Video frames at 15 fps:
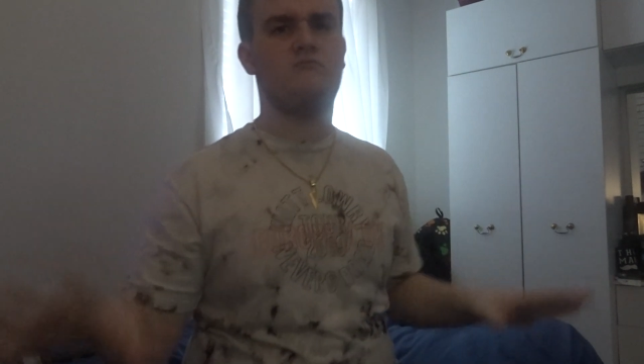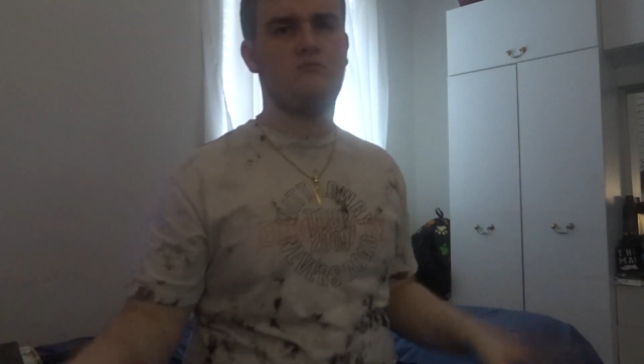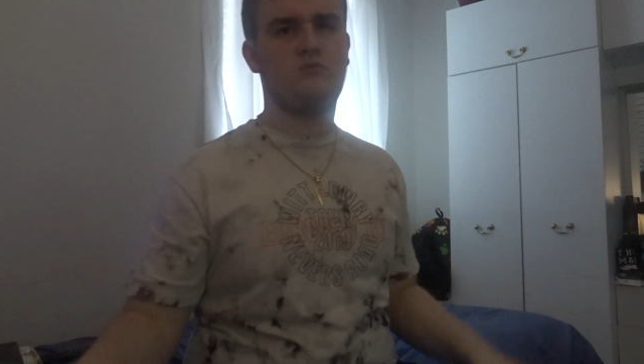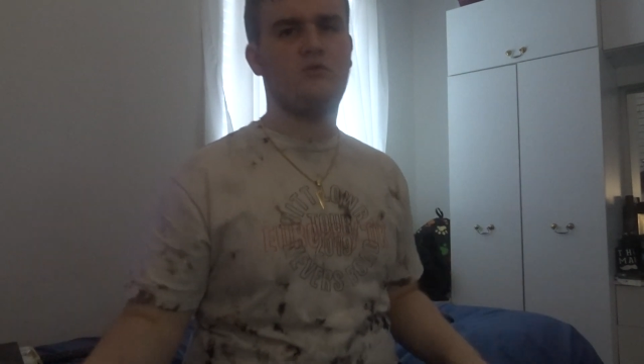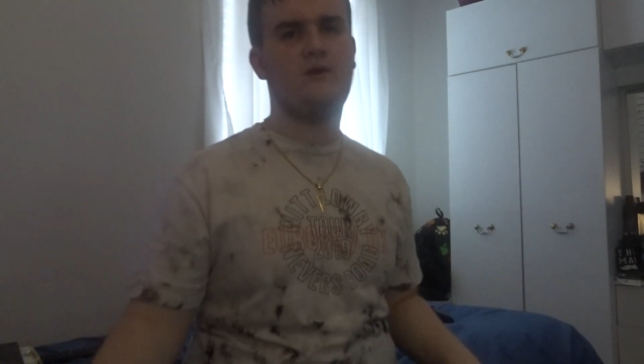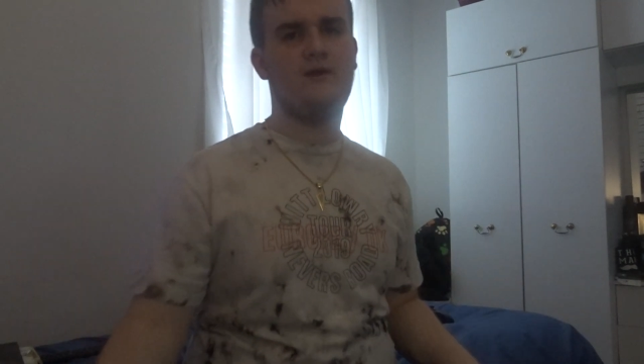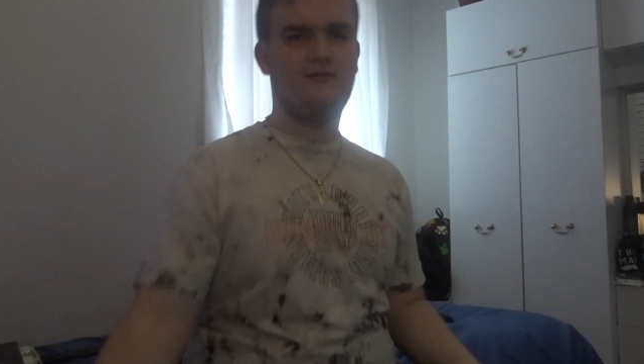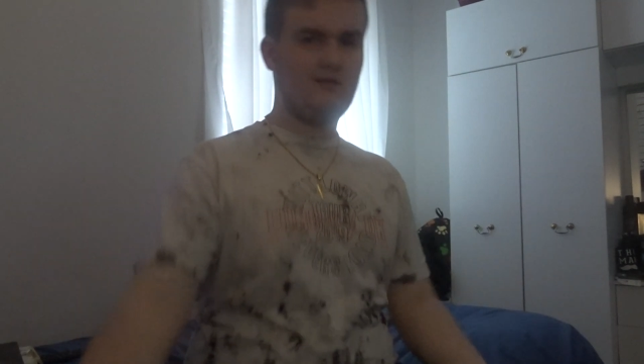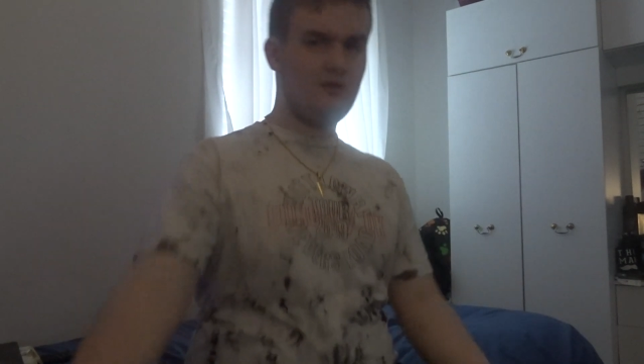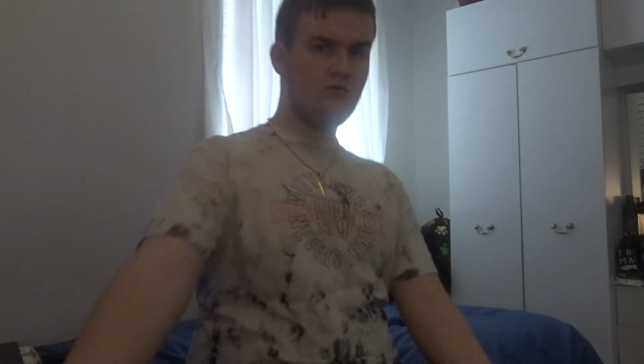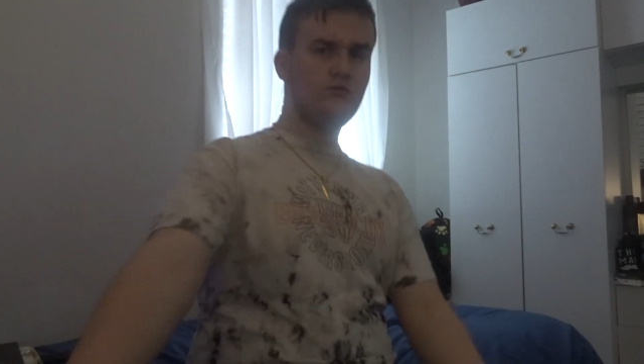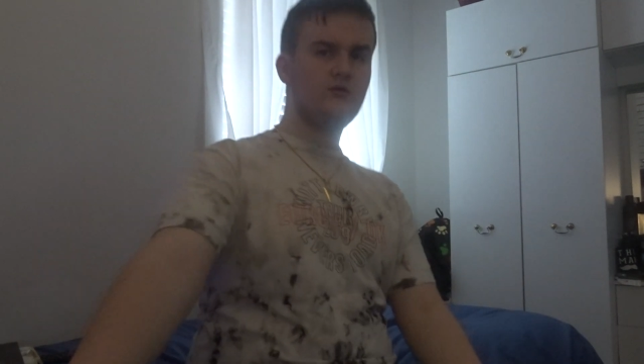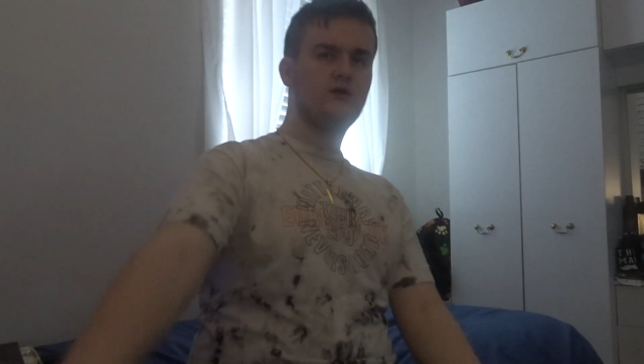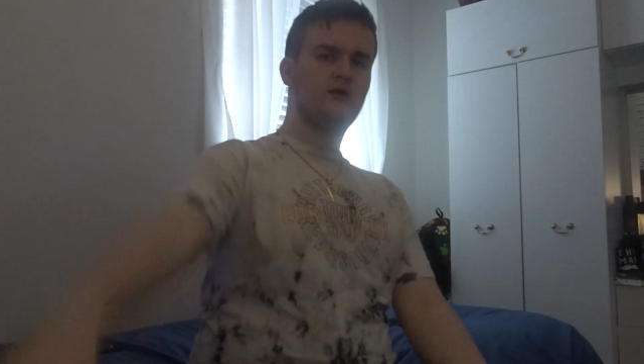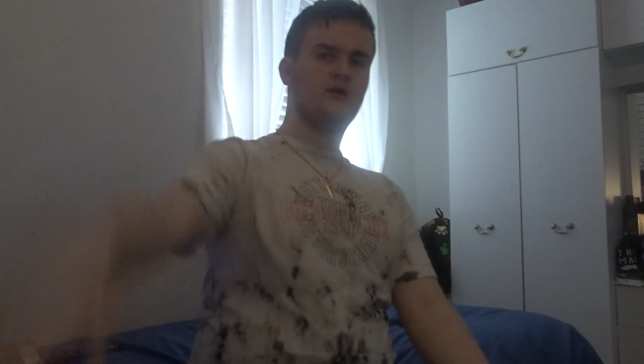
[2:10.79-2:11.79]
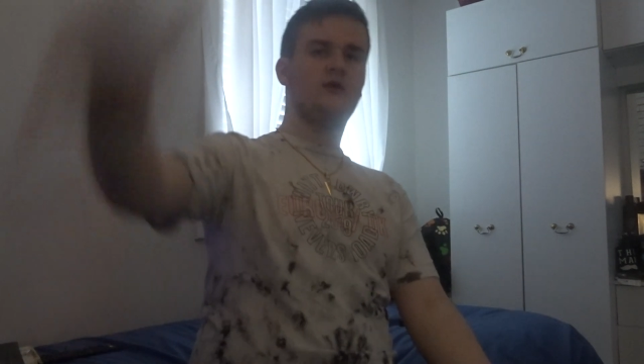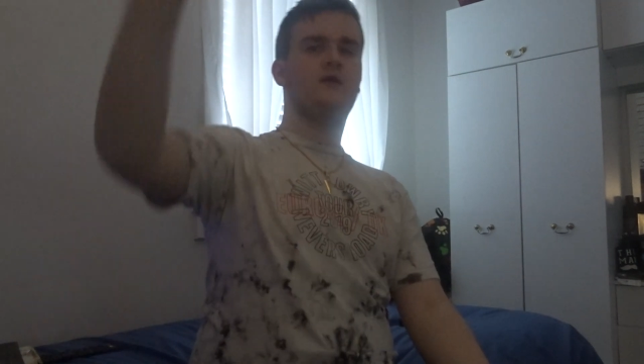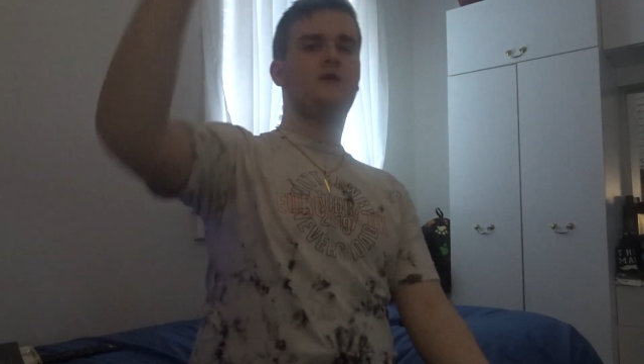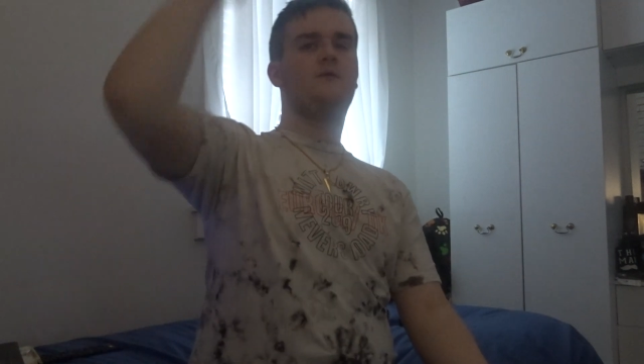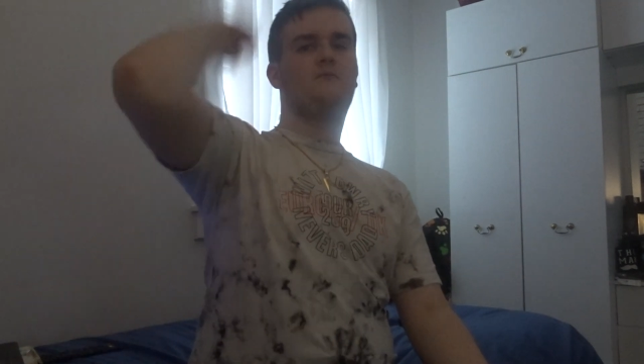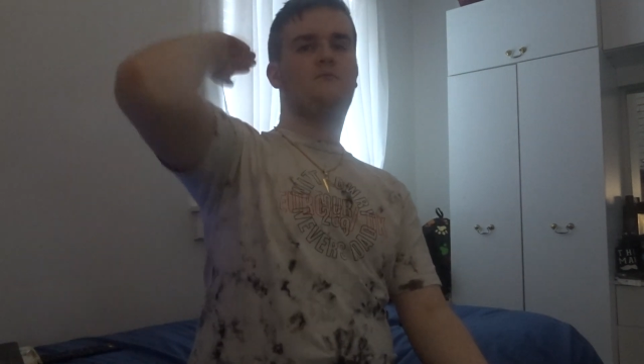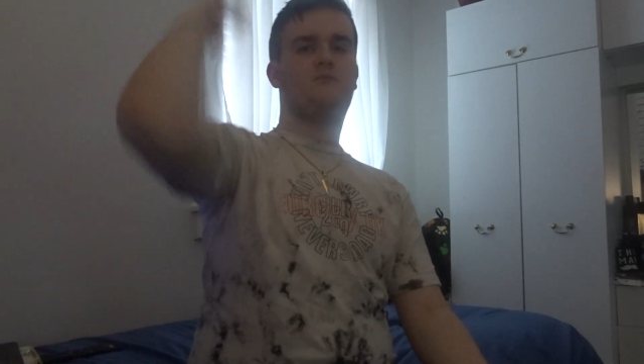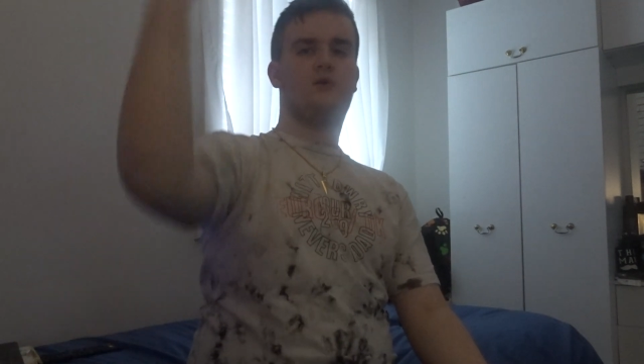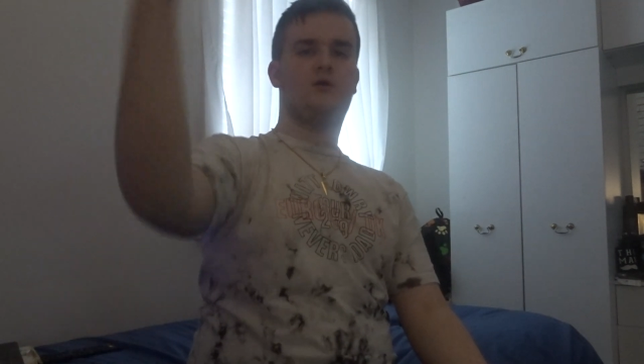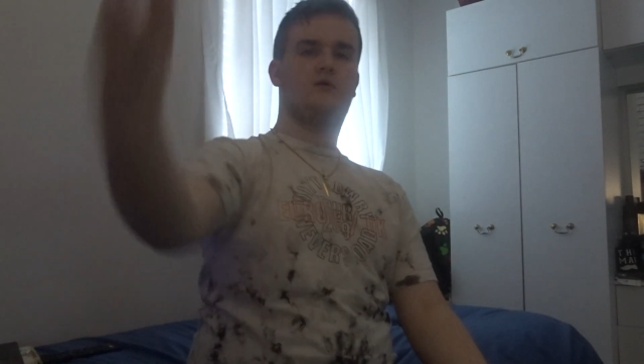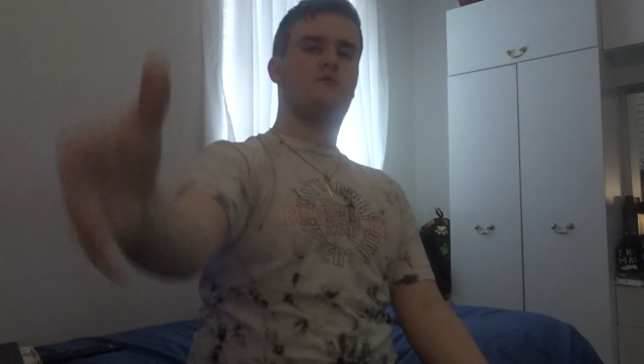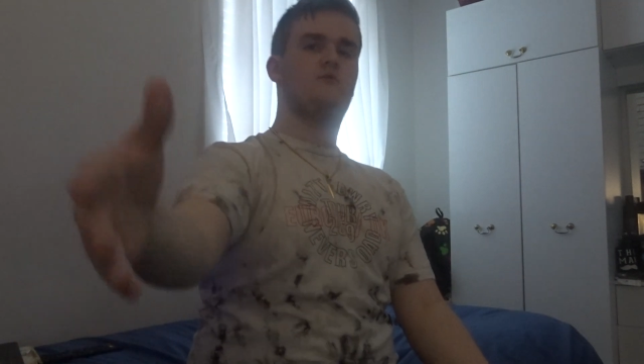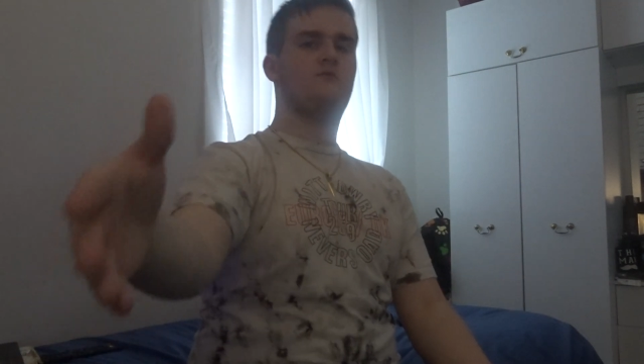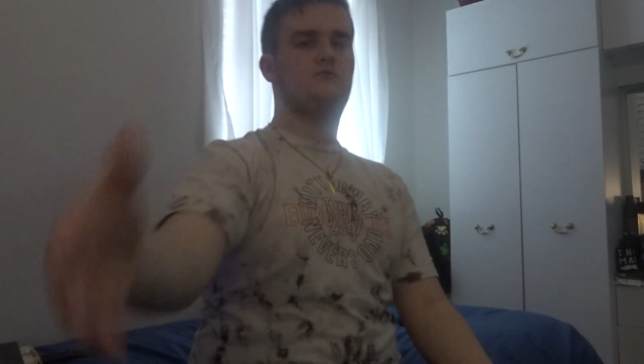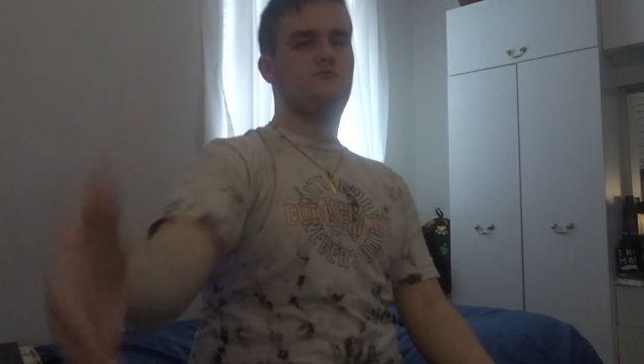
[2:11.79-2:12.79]
quite loud, but
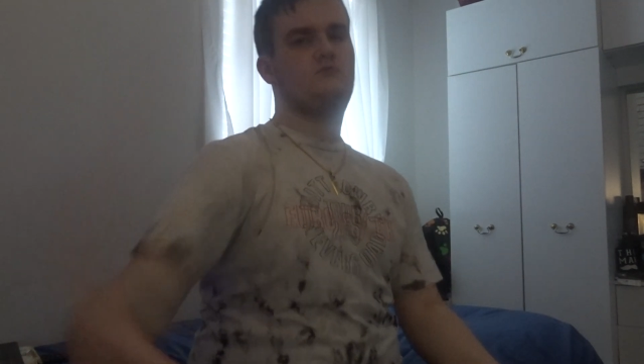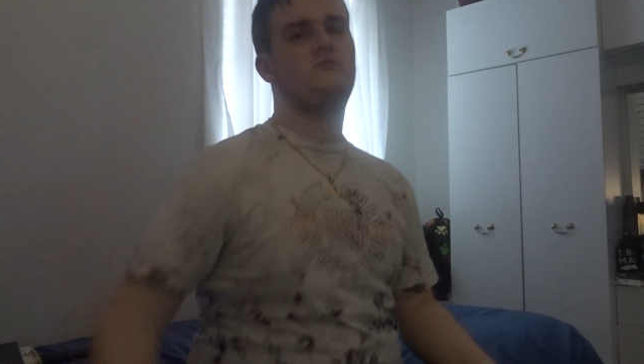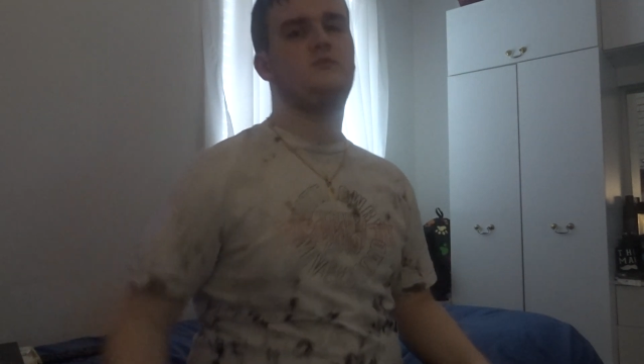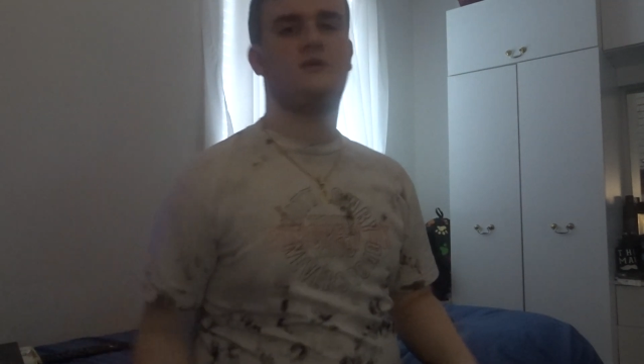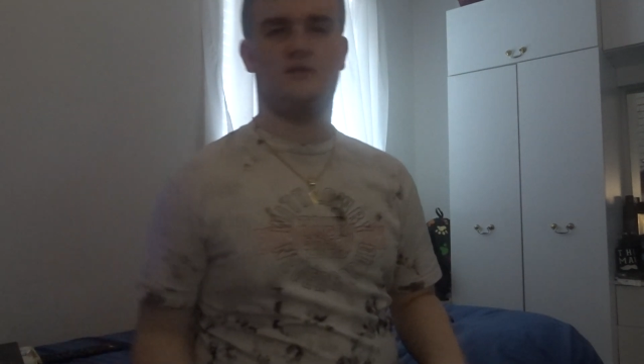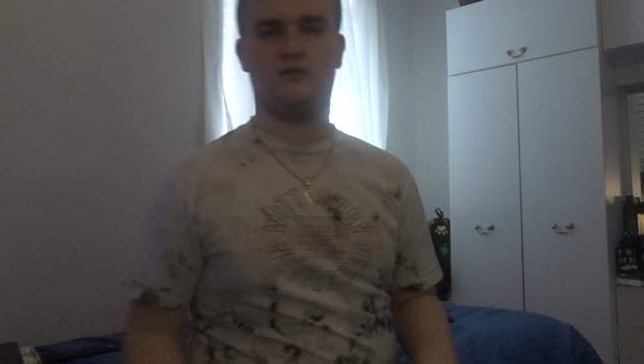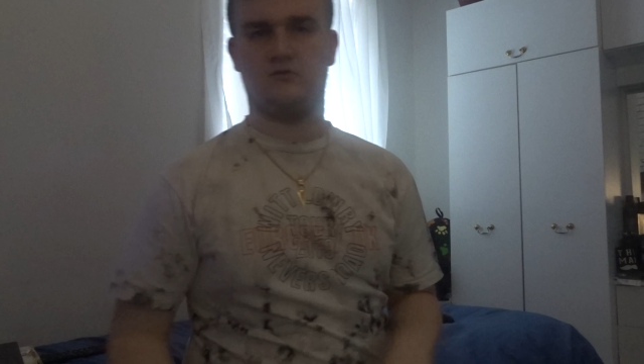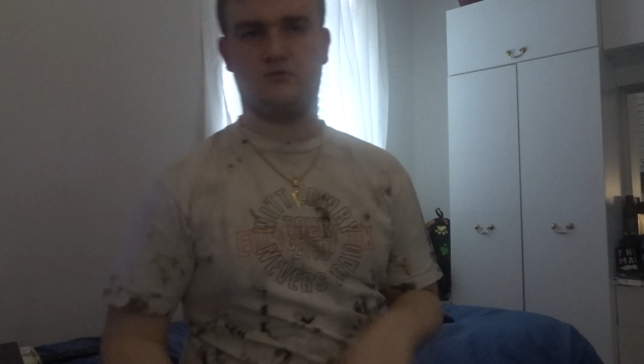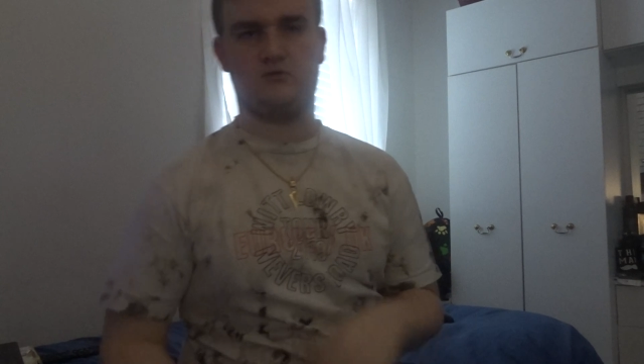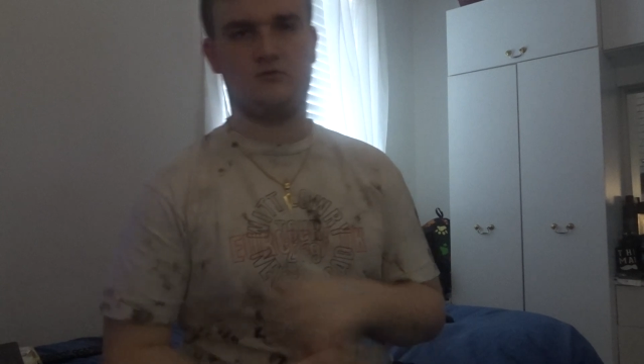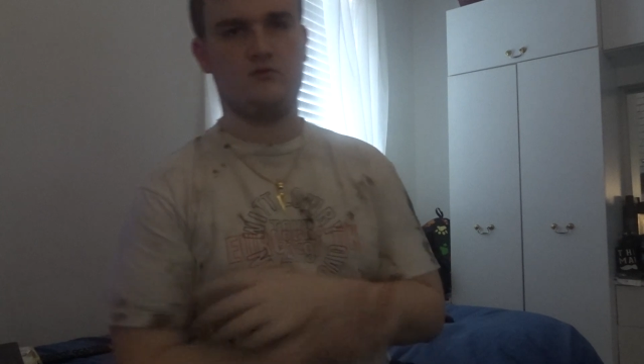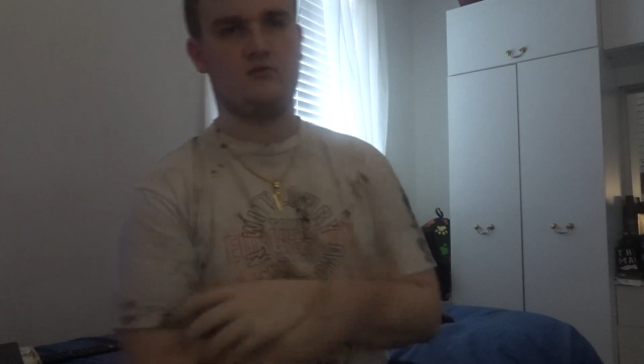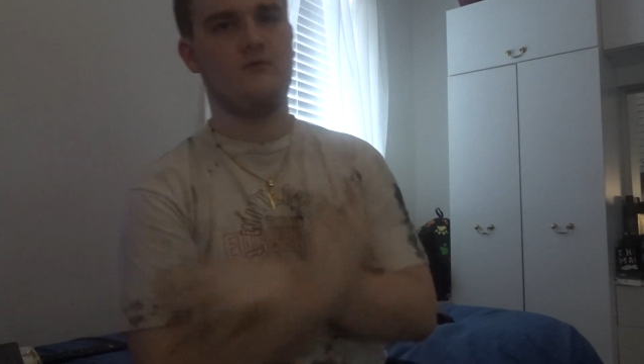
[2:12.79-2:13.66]
I don't know.